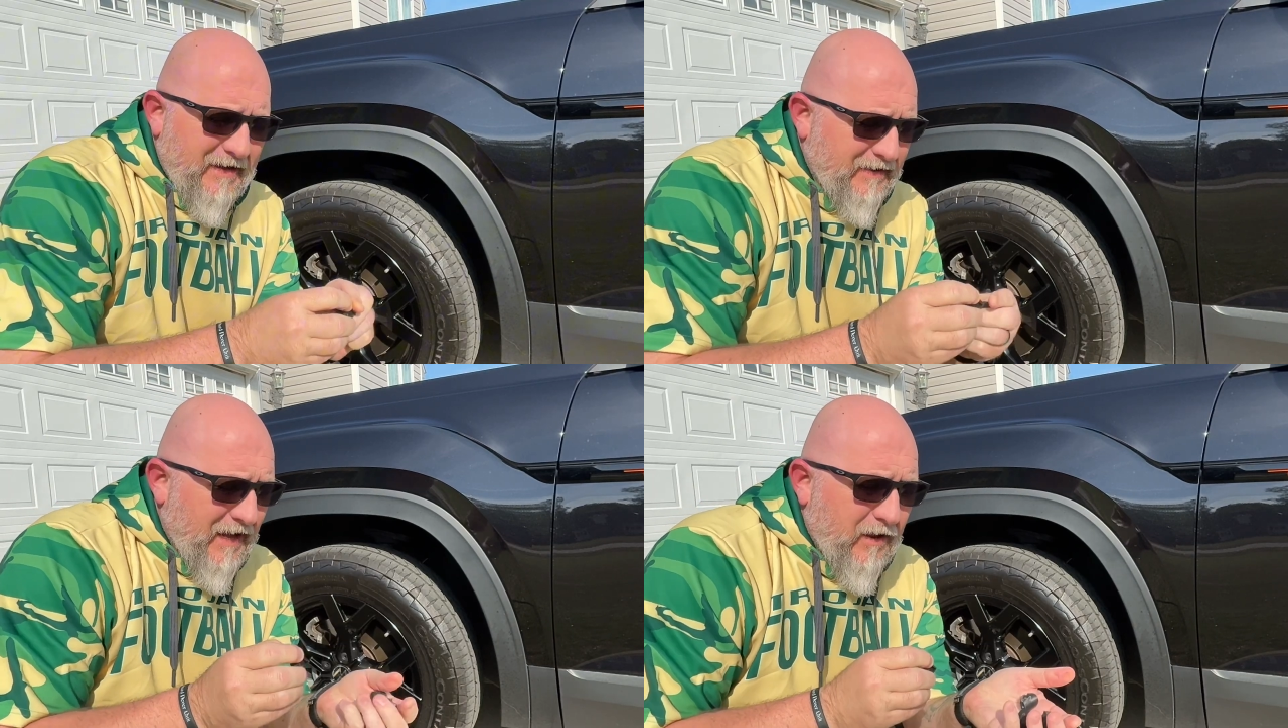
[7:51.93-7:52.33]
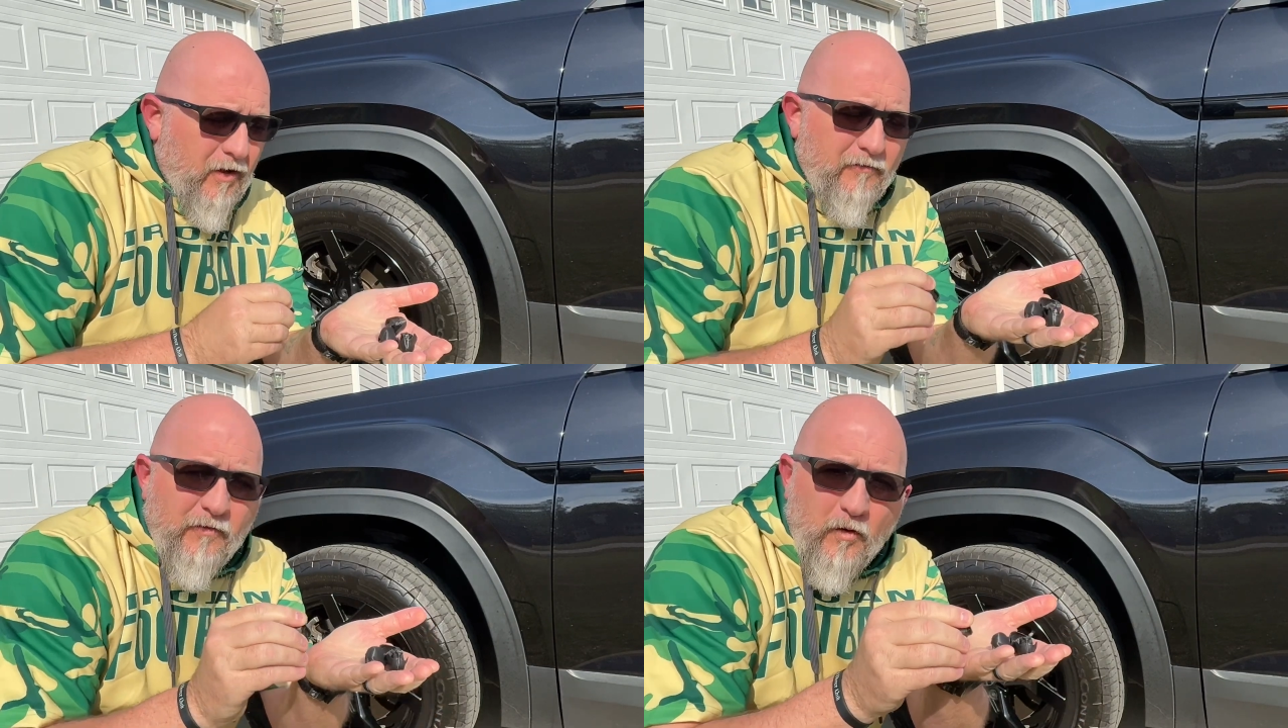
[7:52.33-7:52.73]
I got
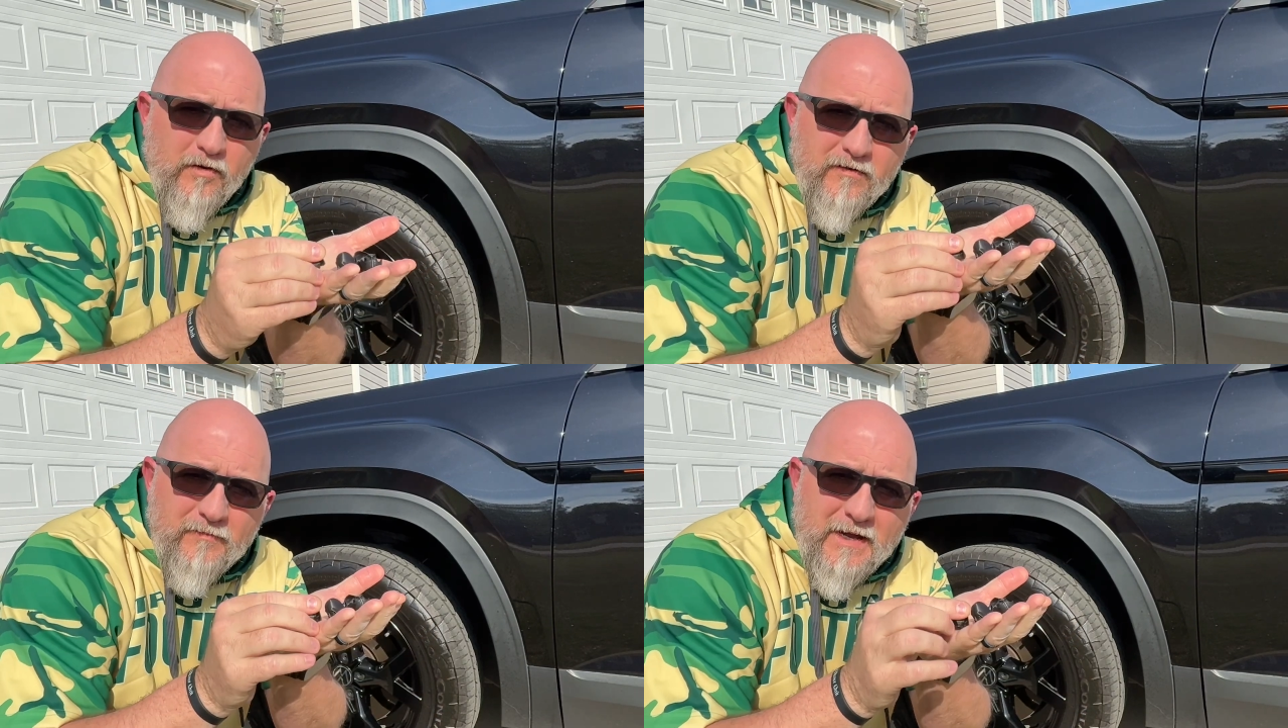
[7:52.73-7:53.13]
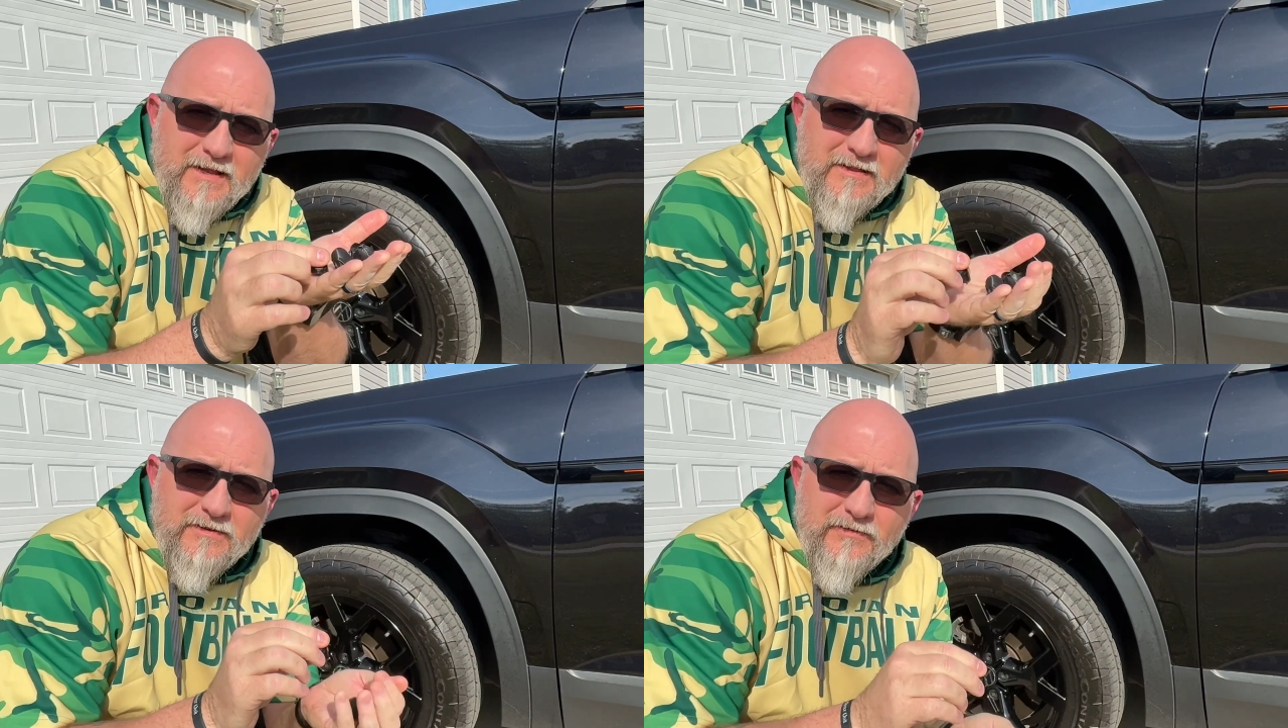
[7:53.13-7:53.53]
all 4 of my
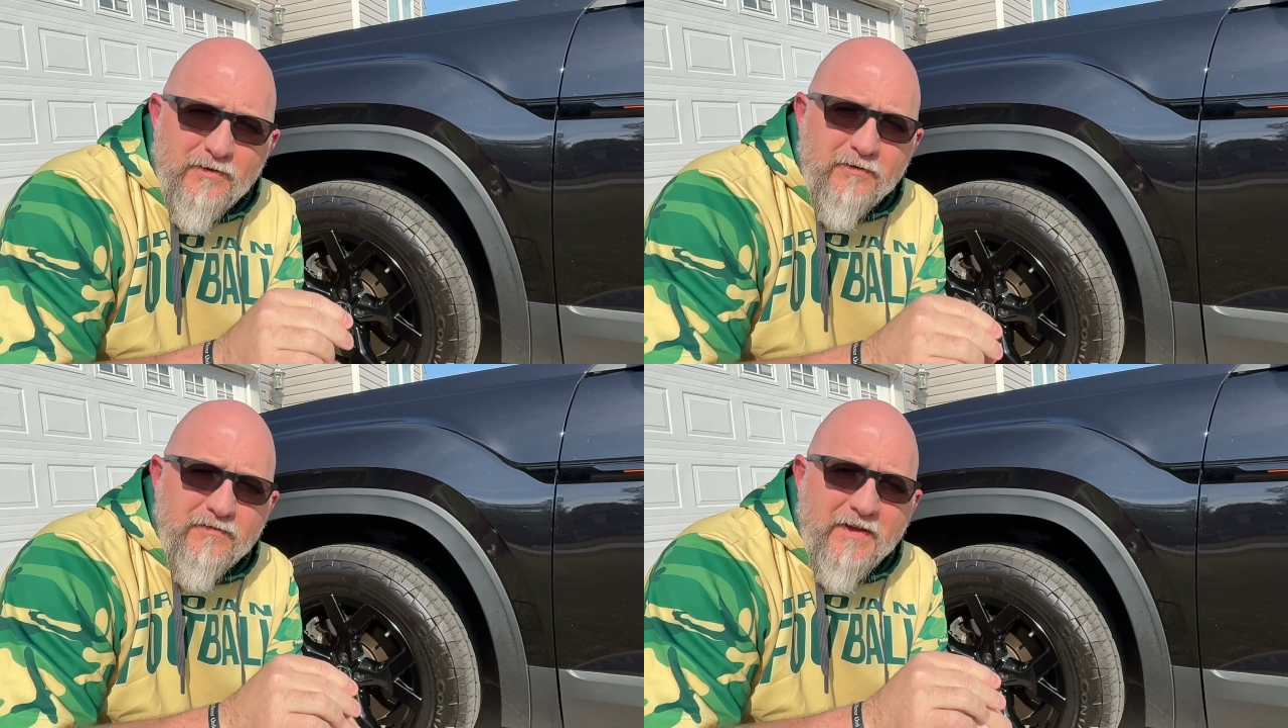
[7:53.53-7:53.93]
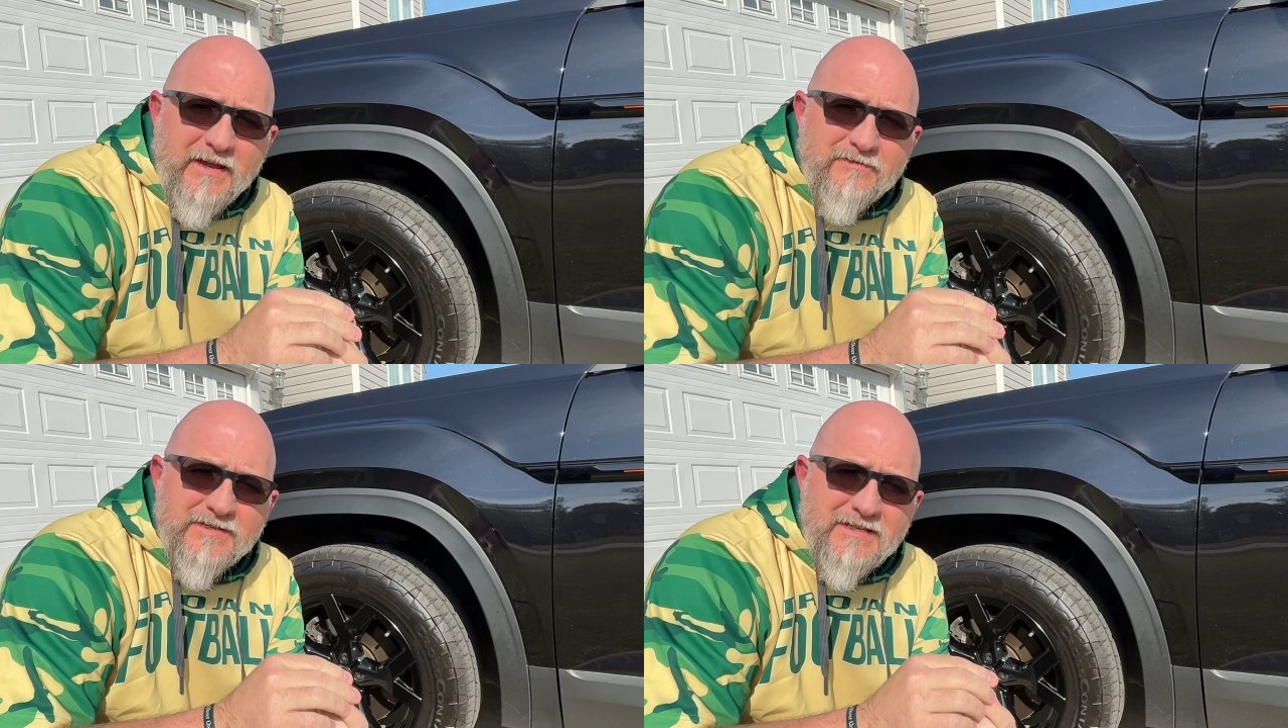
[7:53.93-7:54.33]
little Darth Vaders.